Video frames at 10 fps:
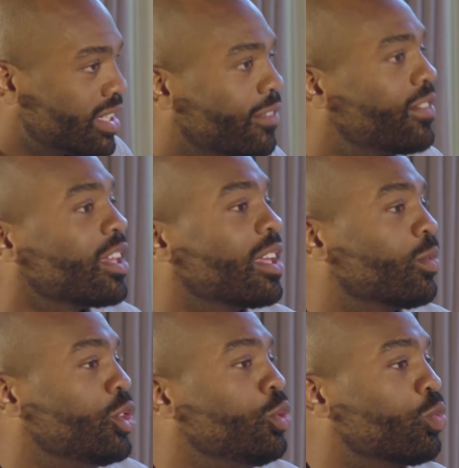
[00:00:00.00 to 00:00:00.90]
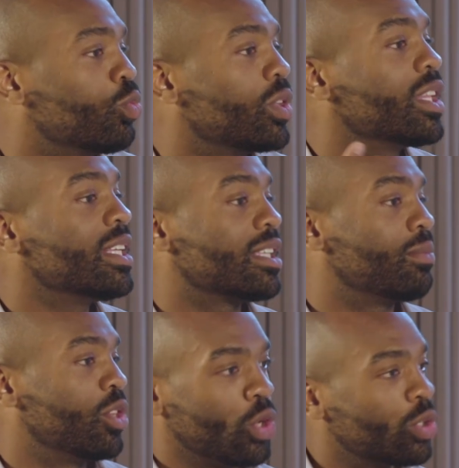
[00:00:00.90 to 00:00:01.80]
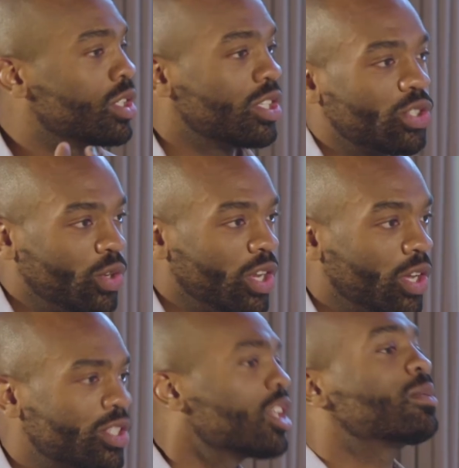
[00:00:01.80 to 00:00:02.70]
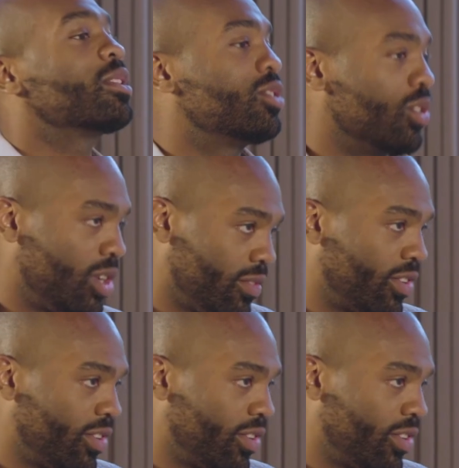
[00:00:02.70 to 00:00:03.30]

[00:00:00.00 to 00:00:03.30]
The feeling when you release something, you go into the studio. Tell us about the studio.